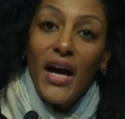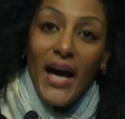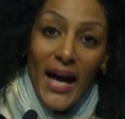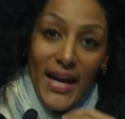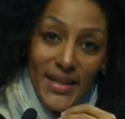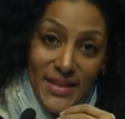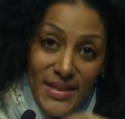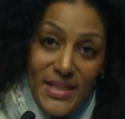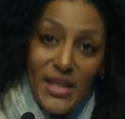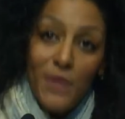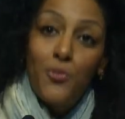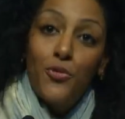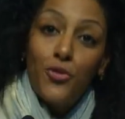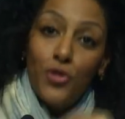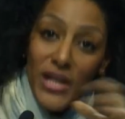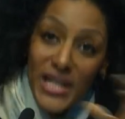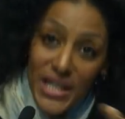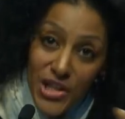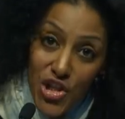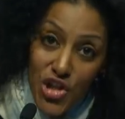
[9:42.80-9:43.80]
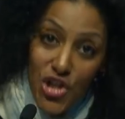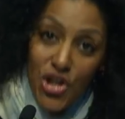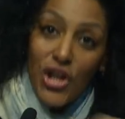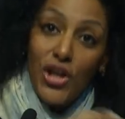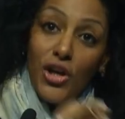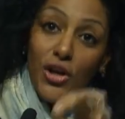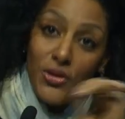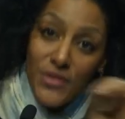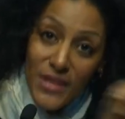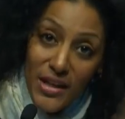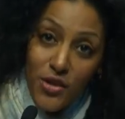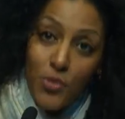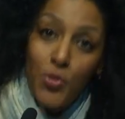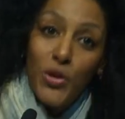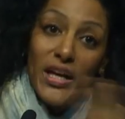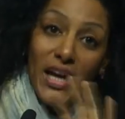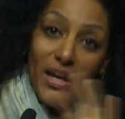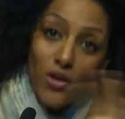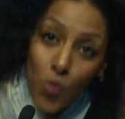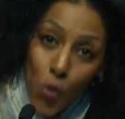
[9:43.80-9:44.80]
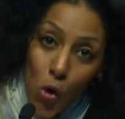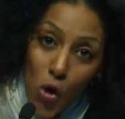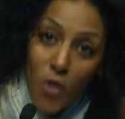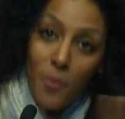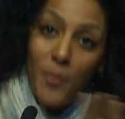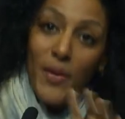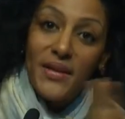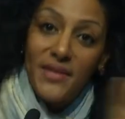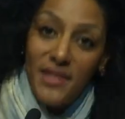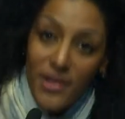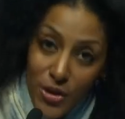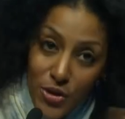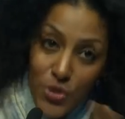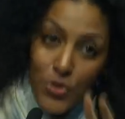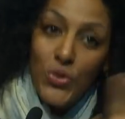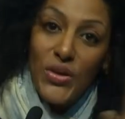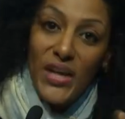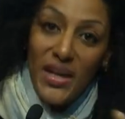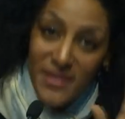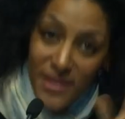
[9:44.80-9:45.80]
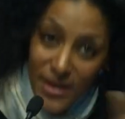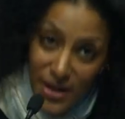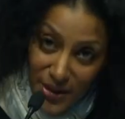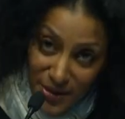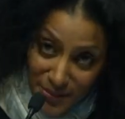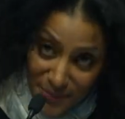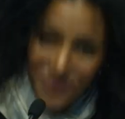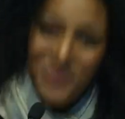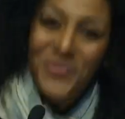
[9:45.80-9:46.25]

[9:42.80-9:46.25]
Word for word: as the bridge that we can walk better together.